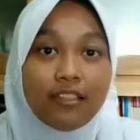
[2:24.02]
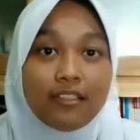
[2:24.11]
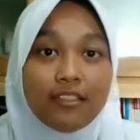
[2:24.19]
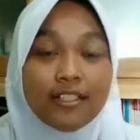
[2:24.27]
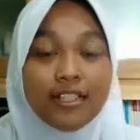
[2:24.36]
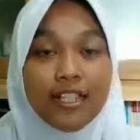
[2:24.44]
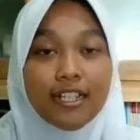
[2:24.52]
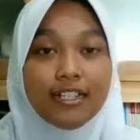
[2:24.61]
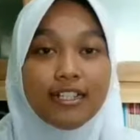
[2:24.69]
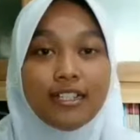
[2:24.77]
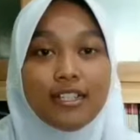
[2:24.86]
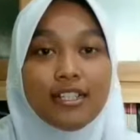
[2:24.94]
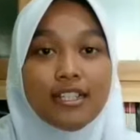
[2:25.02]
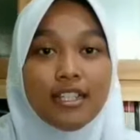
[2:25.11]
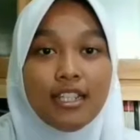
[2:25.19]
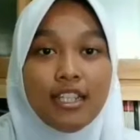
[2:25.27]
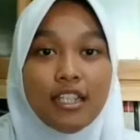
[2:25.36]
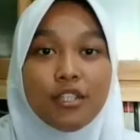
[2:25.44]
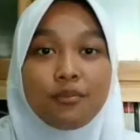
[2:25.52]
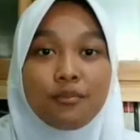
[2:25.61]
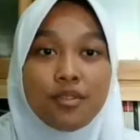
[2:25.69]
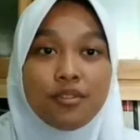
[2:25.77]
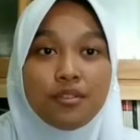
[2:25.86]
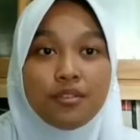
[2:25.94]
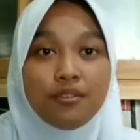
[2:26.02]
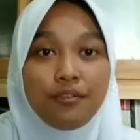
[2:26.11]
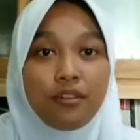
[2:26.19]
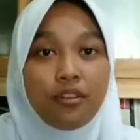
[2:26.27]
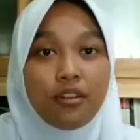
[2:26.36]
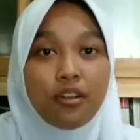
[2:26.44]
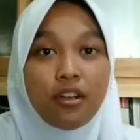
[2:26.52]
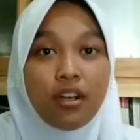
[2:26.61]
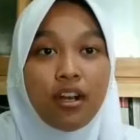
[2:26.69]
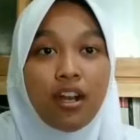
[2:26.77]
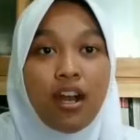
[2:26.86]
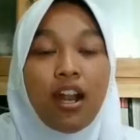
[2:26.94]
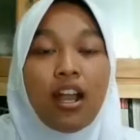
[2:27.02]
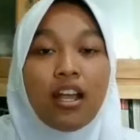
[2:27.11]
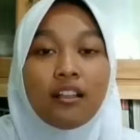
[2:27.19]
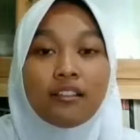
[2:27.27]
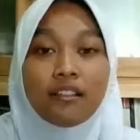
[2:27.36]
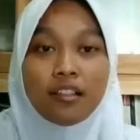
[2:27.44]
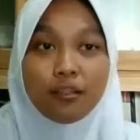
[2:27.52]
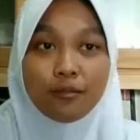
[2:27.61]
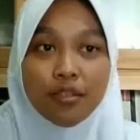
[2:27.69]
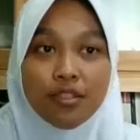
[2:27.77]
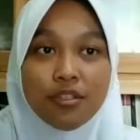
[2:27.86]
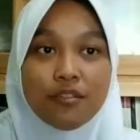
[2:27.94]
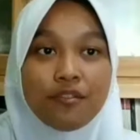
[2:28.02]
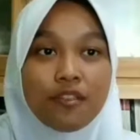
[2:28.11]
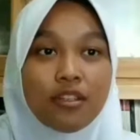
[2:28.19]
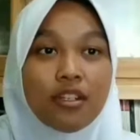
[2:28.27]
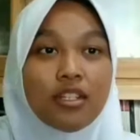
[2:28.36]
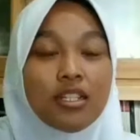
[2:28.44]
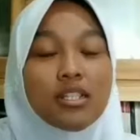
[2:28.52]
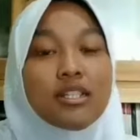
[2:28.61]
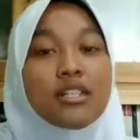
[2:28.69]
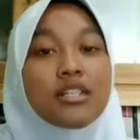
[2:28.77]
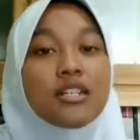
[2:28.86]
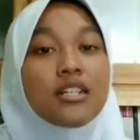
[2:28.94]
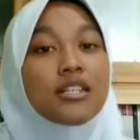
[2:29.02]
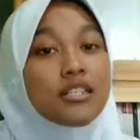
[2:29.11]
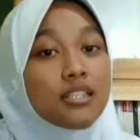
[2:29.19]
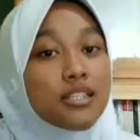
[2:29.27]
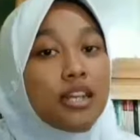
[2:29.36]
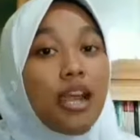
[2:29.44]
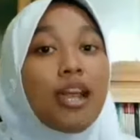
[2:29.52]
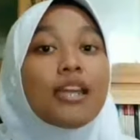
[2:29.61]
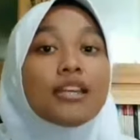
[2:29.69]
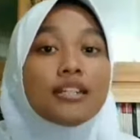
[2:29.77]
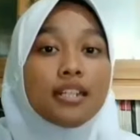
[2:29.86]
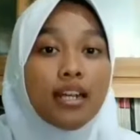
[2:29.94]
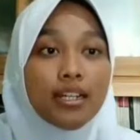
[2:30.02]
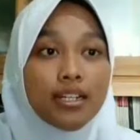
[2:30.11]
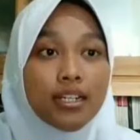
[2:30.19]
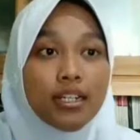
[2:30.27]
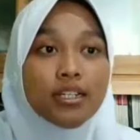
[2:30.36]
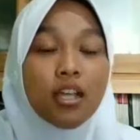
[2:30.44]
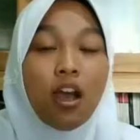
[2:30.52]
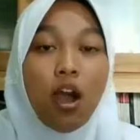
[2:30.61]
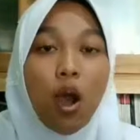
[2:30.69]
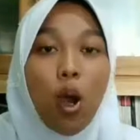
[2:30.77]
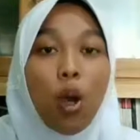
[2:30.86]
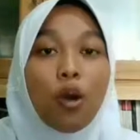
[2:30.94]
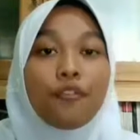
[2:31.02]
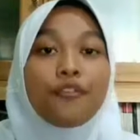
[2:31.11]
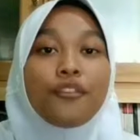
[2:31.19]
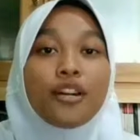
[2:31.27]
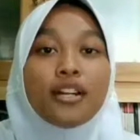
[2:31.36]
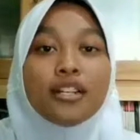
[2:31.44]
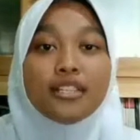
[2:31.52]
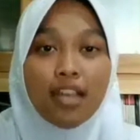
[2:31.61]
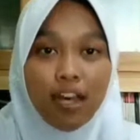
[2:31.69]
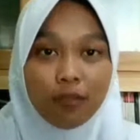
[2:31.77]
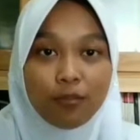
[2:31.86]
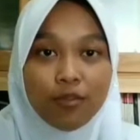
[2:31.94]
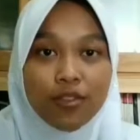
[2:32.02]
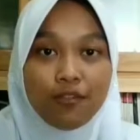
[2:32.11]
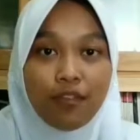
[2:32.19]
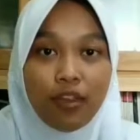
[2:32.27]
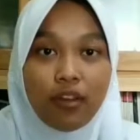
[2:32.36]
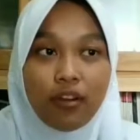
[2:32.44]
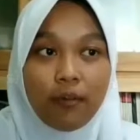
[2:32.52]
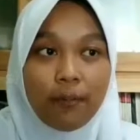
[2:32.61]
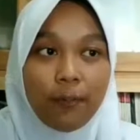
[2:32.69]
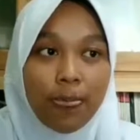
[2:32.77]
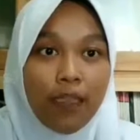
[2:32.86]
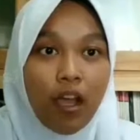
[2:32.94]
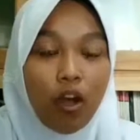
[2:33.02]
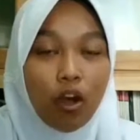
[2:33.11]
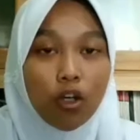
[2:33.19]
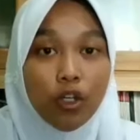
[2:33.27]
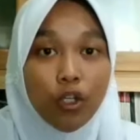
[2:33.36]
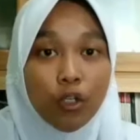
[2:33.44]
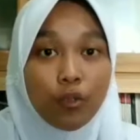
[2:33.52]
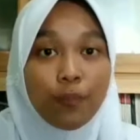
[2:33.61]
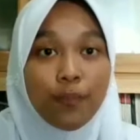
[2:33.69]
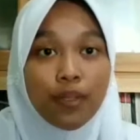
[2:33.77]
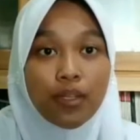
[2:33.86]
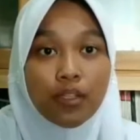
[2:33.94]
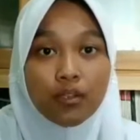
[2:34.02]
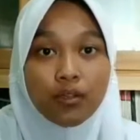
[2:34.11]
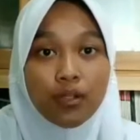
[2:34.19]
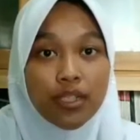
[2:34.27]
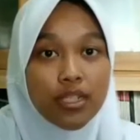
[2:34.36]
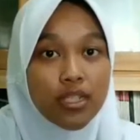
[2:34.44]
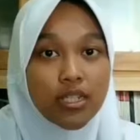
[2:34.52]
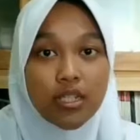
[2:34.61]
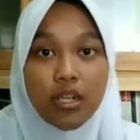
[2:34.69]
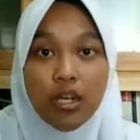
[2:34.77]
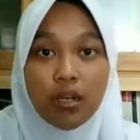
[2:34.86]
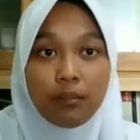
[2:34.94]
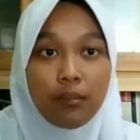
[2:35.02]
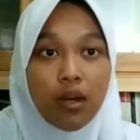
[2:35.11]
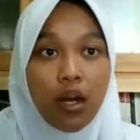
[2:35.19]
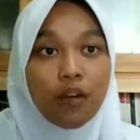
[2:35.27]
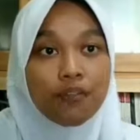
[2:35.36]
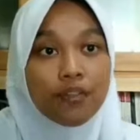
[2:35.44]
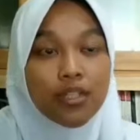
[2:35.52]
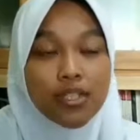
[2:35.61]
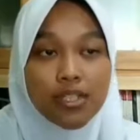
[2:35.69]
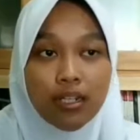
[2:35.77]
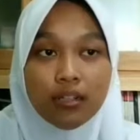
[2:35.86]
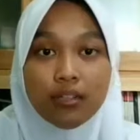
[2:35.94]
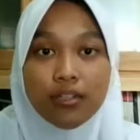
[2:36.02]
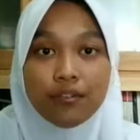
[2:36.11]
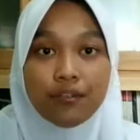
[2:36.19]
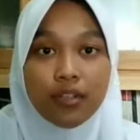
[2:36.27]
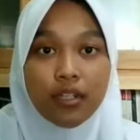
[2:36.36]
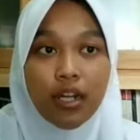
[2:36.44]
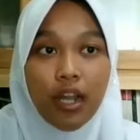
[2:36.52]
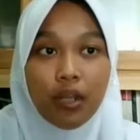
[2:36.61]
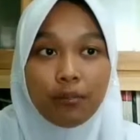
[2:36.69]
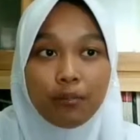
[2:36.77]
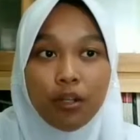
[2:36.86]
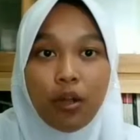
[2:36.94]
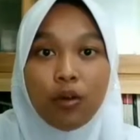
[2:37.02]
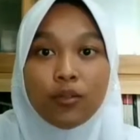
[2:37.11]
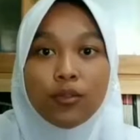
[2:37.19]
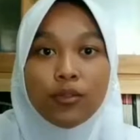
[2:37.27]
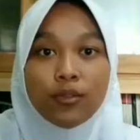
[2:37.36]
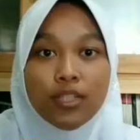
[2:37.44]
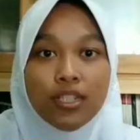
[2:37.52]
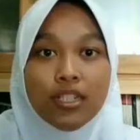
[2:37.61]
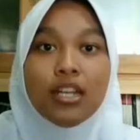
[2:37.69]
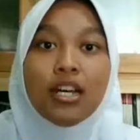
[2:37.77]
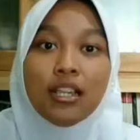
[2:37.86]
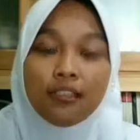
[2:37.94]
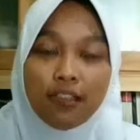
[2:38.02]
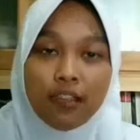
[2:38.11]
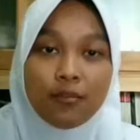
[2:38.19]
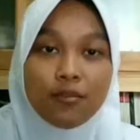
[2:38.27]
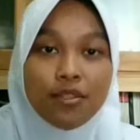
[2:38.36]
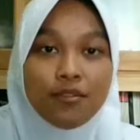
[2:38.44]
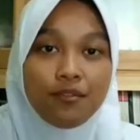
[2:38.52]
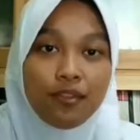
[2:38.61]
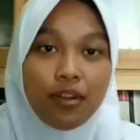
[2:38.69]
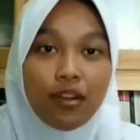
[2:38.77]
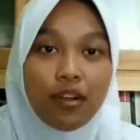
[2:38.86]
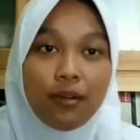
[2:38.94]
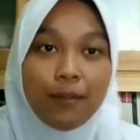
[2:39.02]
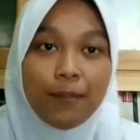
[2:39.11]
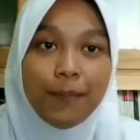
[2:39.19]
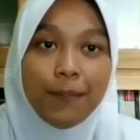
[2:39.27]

The third layer is mesosphere. The mesosphere is the third highest layer of Earth's atmosphere, occupying 2 regions above the stratosphere and below to the thermosphere.